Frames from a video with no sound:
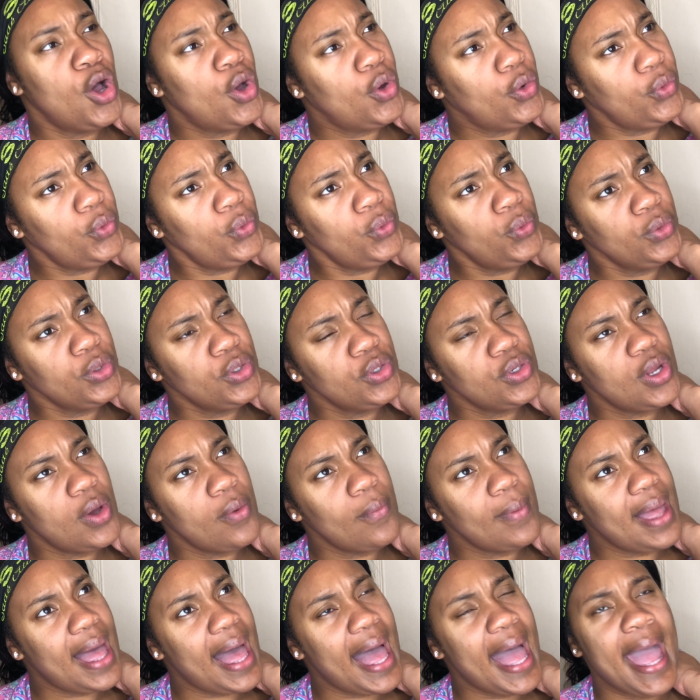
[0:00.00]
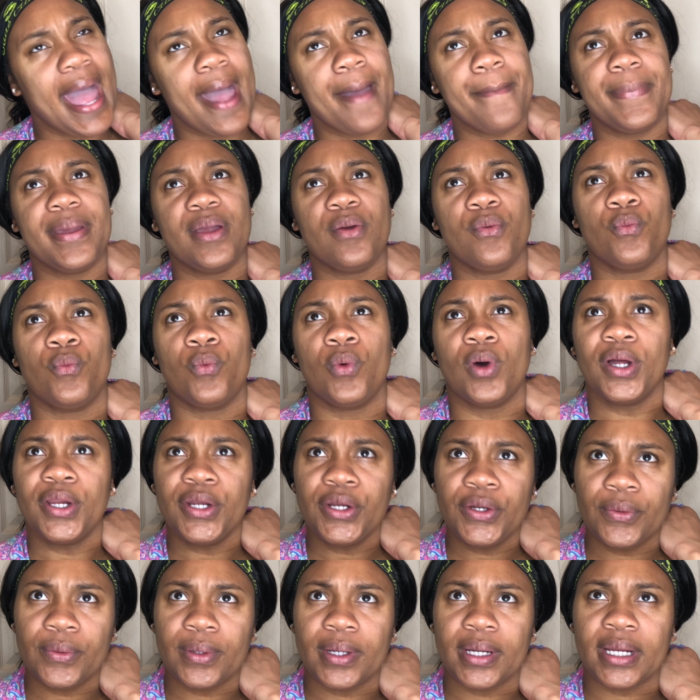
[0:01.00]
Oh, you know what? I have been
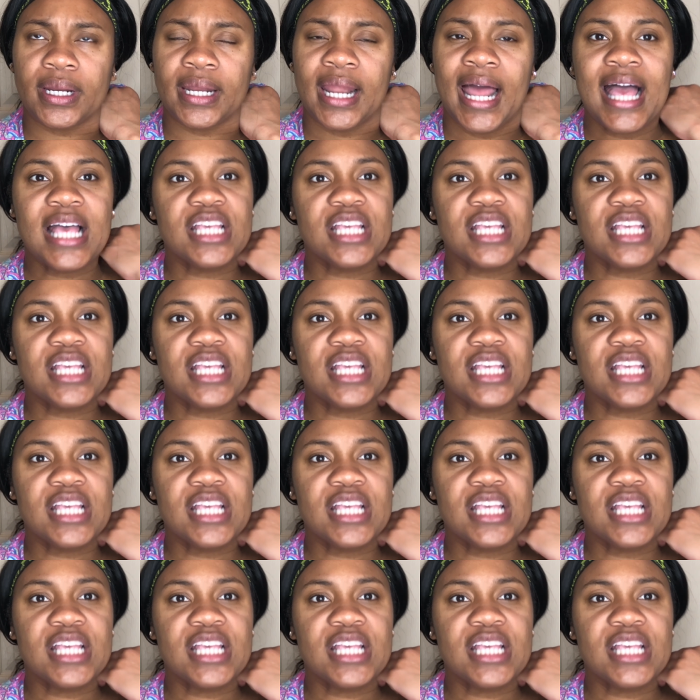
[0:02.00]
wondering.